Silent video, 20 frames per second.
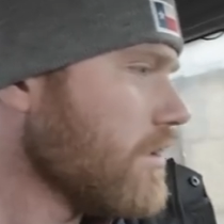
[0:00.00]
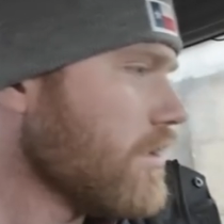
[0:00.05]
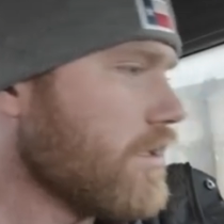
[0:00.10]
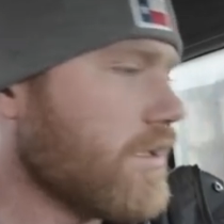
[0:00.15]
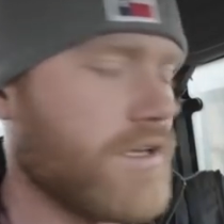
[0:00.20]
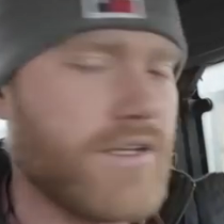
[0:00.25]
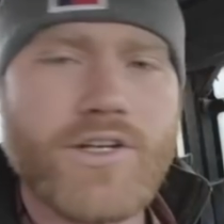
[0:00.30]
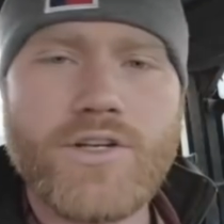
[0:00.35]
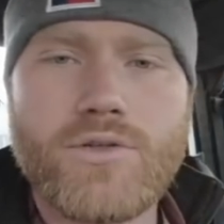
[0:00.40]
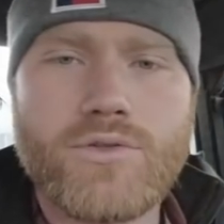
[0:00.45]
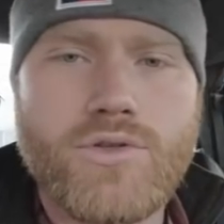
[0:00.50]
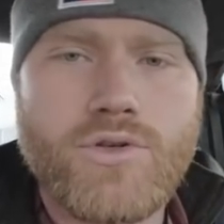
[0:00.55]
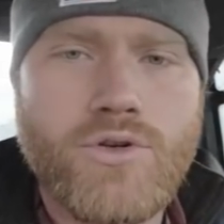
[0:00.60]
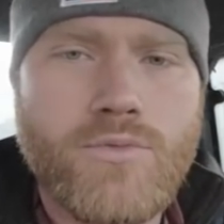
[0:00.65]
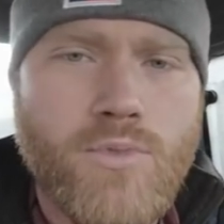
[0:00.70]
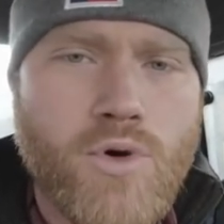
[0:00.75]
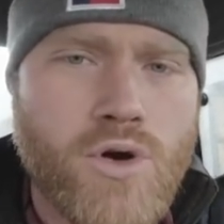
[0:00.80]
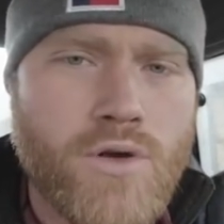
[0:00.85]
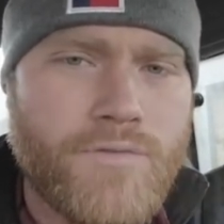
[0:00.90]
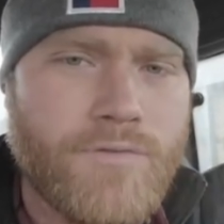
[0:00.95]
and you'll do
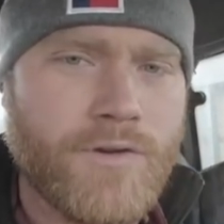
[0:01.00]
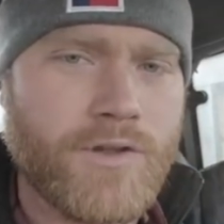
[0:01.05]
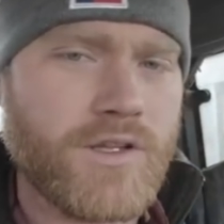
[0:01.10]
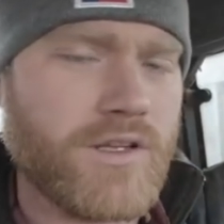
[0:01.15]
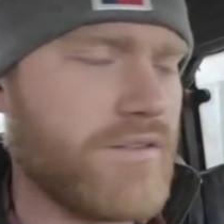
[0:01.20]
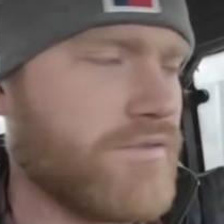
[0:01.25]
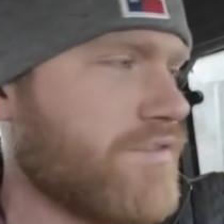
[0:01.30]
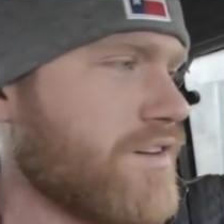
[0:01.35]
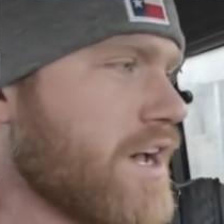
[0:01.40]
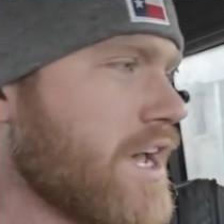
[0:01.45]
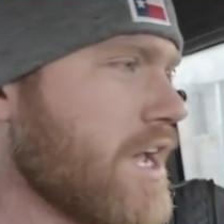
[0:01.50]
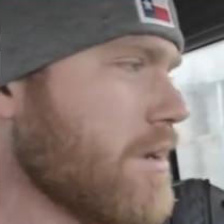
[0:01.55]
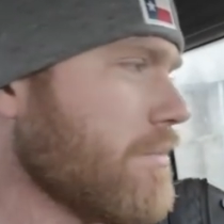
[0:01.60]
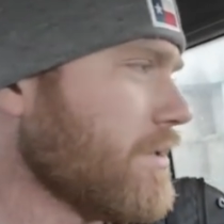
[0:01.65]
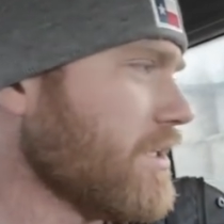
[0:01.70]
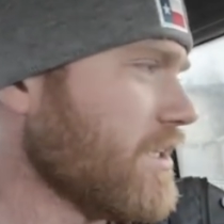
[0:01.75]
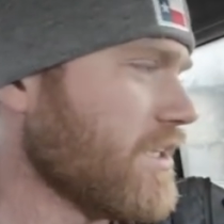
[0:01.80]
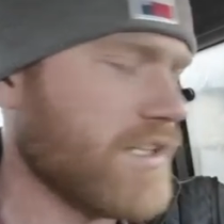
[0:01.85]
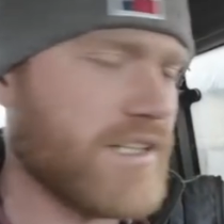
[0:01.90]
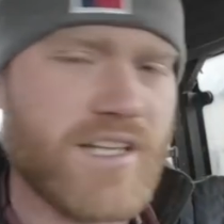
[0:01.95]
more for the
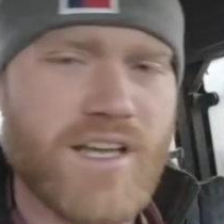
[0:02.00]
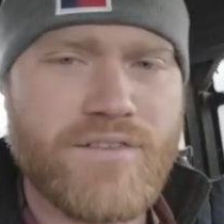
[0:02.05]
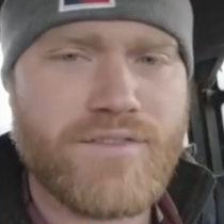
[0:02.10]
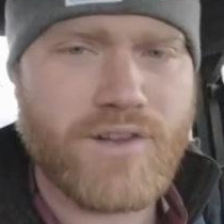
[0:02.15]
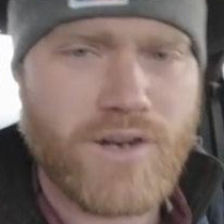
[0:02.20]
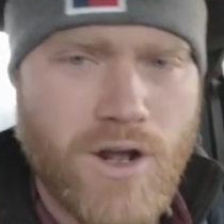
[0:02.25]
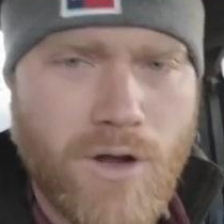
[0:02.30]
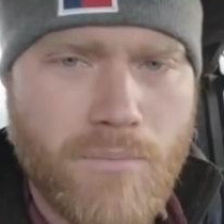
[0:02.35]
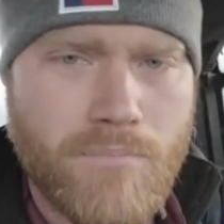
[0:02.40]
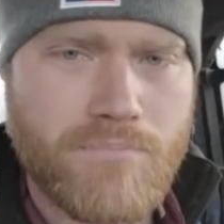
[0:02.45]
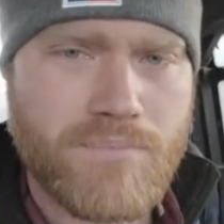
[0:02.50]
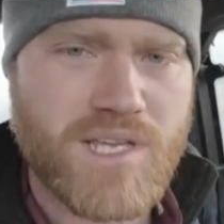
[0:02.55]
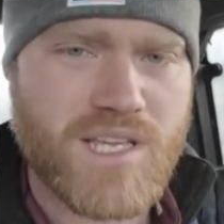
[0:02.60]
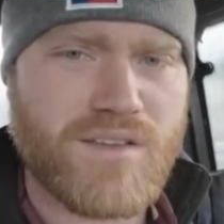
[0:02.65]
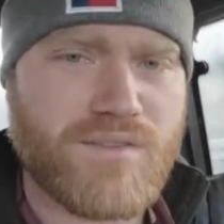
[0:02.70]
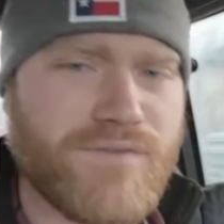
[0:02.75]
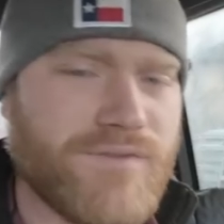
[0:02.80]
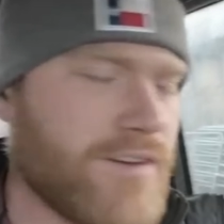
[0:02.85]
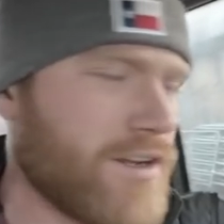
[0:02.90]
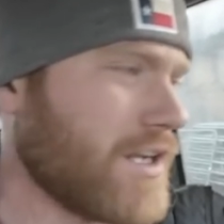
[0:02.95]
environment than giving up
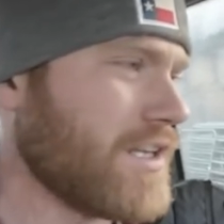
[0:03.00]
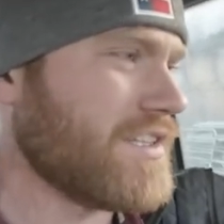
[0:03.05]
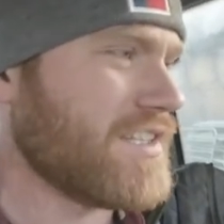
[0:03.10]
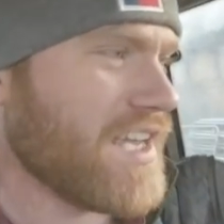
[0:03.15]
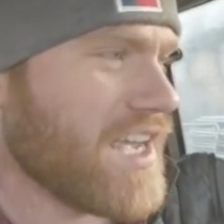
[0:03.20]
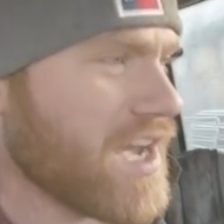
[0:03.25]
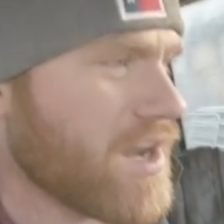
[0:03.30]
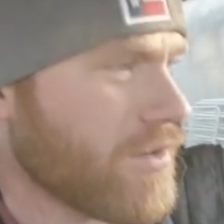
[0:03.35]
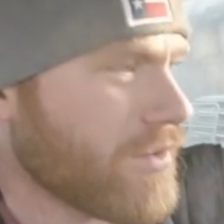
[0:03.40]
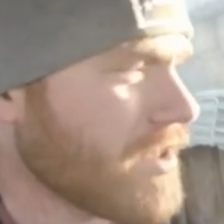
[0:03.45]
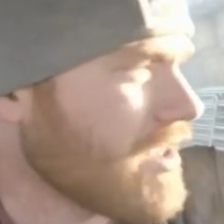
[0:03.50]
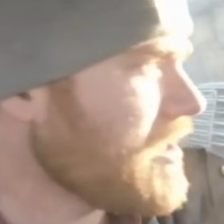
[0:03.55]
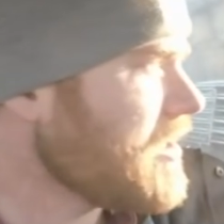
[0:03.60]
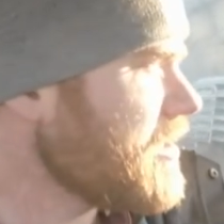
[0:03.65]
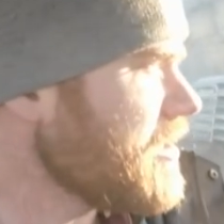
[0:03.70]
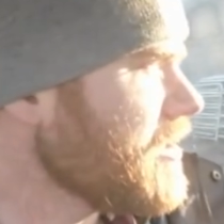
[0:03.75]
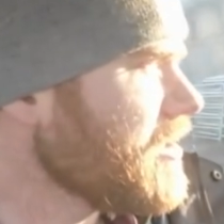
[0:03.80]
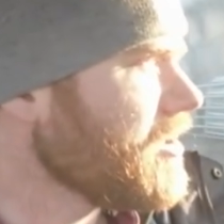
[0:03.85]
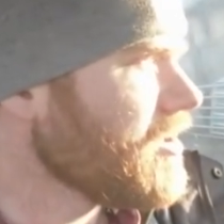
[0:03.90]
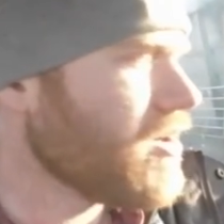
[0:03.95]
meat for a day a week
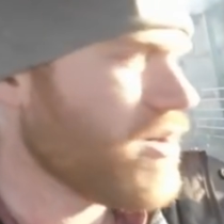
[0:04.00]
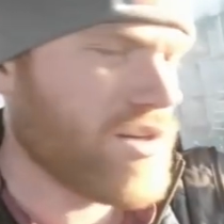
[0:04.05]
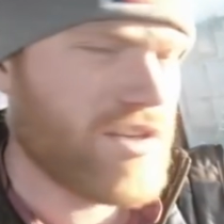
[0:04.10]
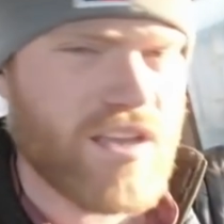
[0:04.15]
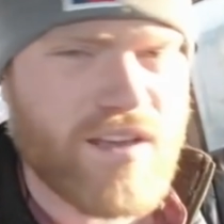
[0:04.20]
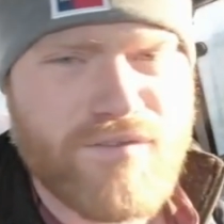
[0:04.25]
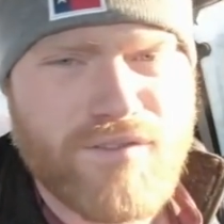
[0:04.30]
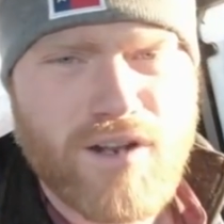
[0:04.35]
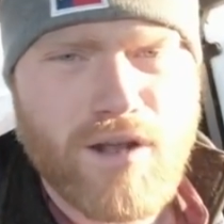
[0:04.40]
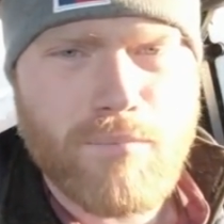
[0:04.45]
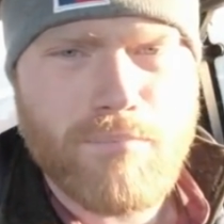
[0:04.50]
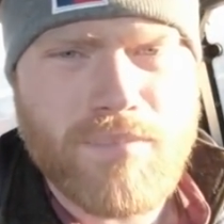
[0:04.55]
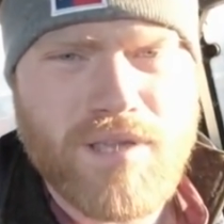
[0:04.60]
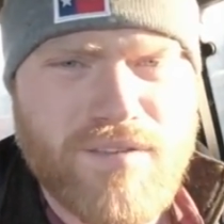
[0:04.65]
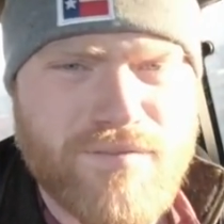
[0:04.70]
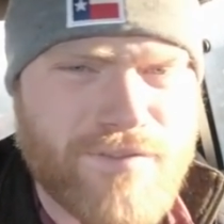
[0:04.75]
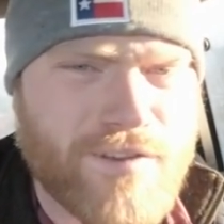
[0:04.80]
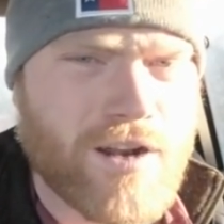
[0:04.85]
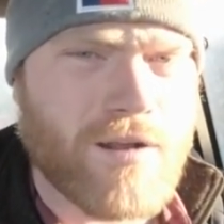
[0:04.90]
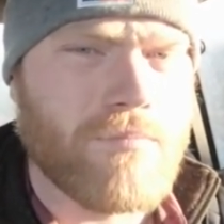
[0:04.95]
or giving up
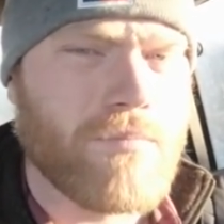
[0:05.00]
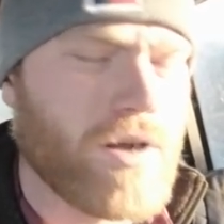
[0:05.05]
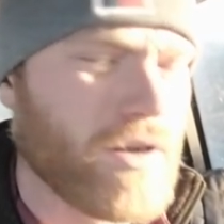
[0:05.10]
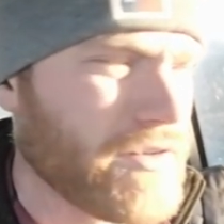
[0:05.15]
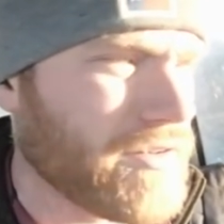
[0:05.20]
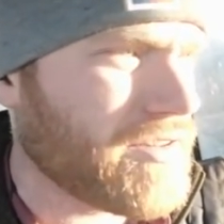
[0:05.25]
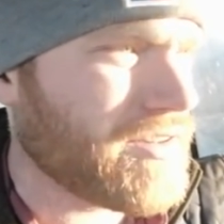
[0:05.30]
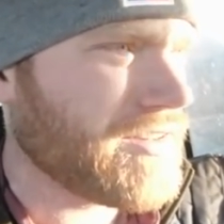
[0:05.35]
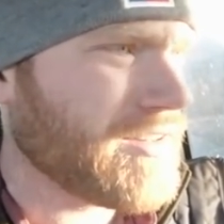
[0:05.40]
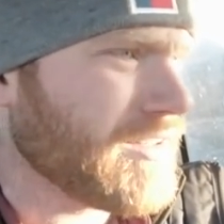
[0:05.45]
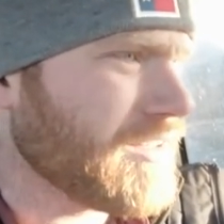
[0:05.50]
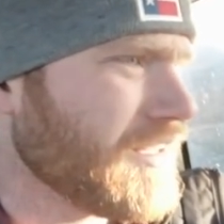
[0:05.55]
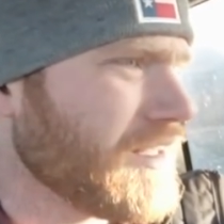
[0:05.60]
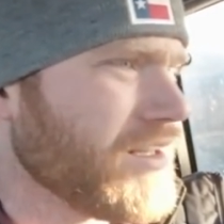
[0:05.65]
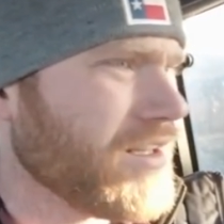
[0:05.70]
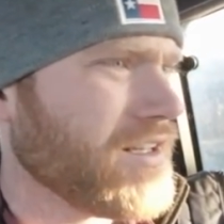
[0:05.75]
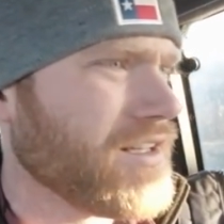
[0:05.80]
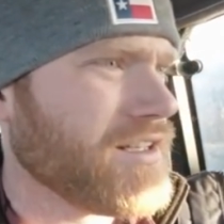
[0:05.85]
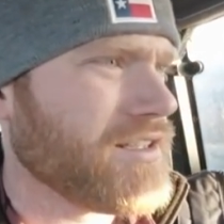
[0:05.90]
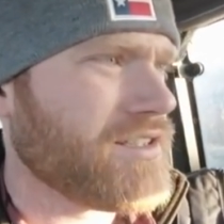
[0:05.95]
meat for a month.
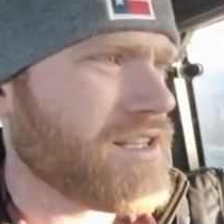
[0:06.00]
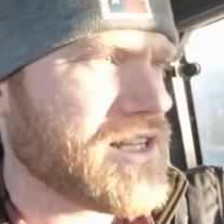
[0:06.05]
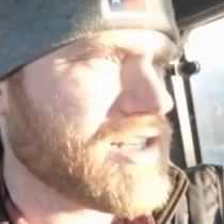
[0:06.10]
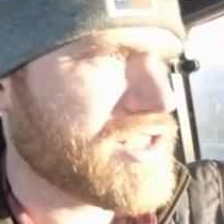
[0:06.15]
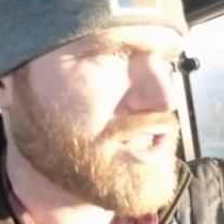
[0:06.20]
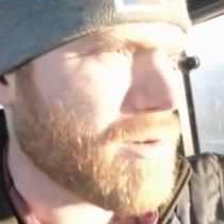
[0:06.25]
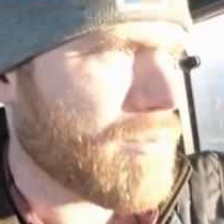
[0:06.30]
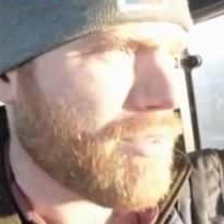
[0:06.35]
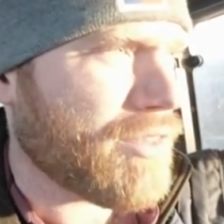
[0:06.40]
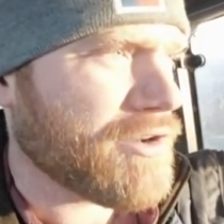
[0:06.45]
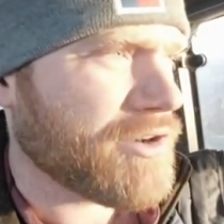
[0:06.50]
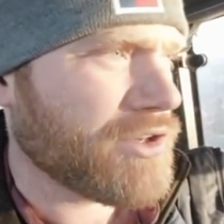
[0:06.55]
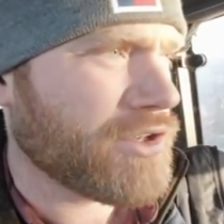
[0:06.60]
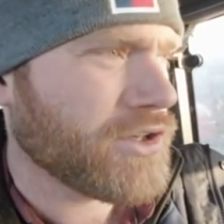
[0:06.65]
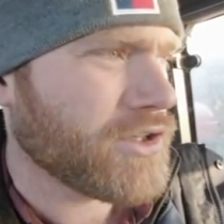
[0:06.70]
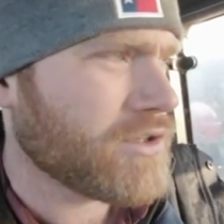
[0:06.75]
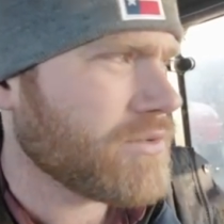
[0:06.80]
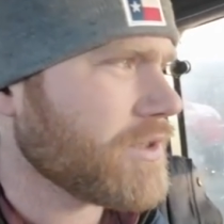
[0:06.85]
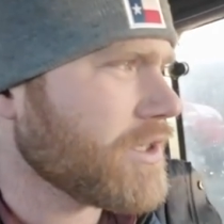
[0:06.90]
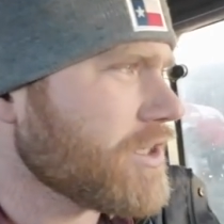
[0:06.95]
Do something
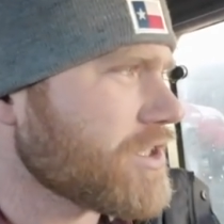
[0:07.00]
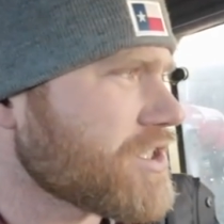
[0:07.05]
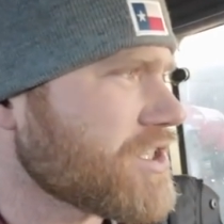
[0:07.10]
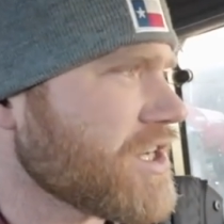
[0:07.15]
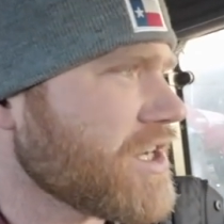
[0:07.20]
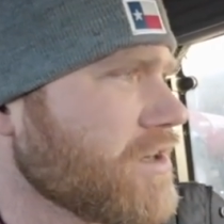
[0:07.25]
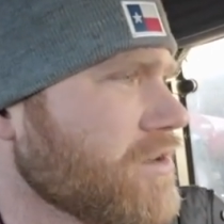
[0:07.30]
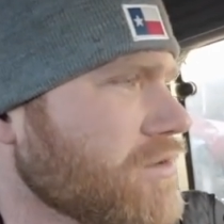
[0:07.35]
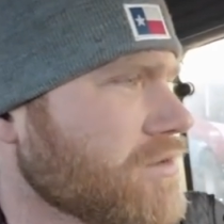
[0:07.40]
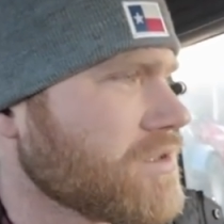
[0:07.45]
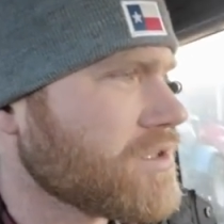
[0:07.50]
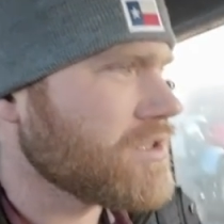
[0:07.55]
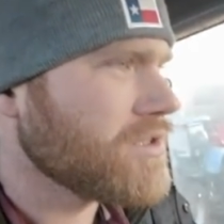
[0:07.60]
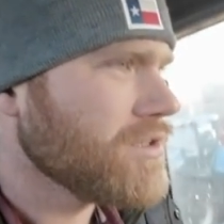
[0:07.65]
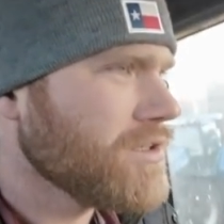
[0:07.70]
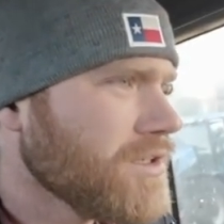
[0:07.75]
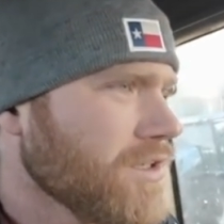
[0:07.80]
good with yourselves.